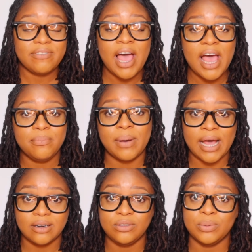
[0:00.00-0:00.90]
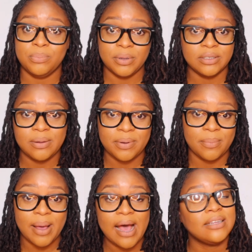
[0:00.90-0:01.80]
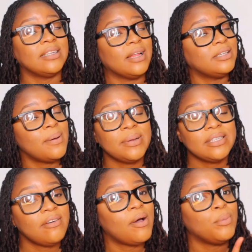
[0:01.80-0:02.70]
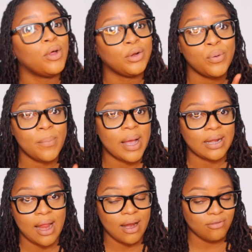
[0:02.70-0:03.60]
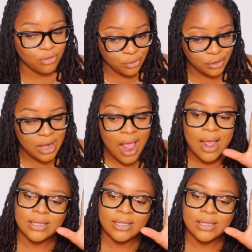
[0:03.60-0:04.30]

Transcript: had battles with buildup in the past and I tell myself I'm not going back down that road.